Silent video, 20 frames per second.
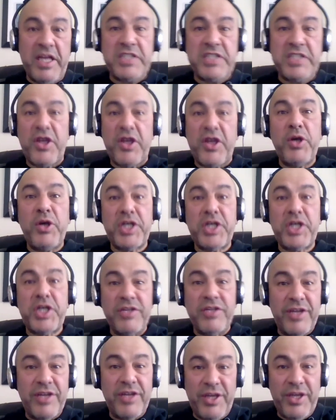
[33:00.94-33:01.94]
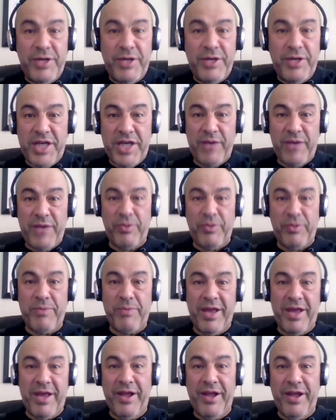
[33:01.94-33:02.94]
notion that you shared with
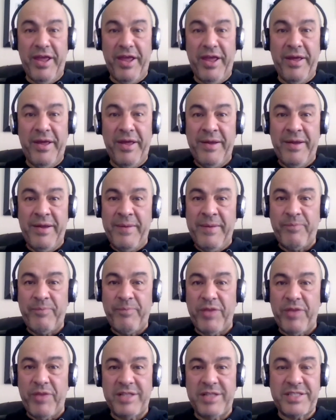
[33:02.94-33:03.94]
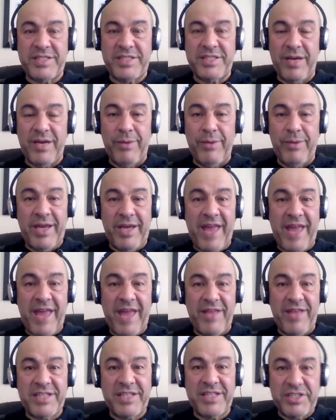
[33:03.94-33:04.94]
me earlier. And so again,
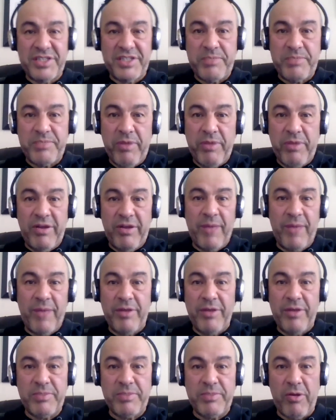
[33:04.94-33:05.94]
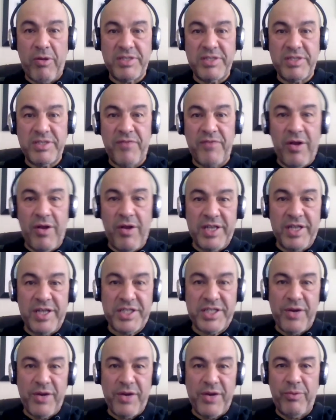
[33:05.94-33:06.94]
that's just building up those blocks of knowledge.
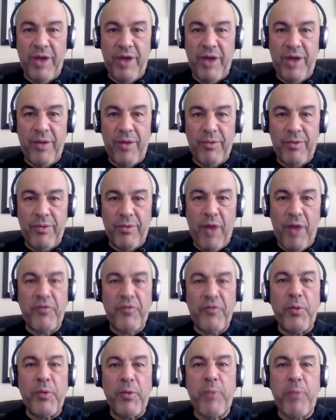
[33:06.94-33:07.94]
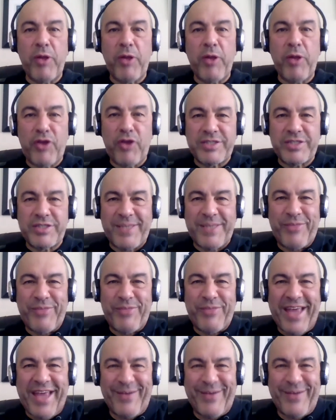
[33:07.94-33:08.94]
So, hopefully we both got
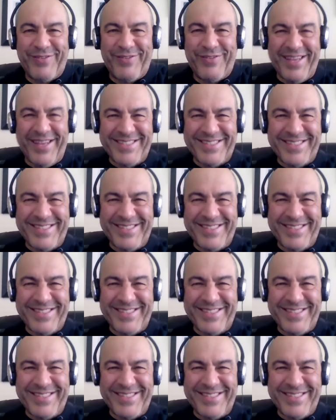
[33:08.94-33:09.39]
something out of this.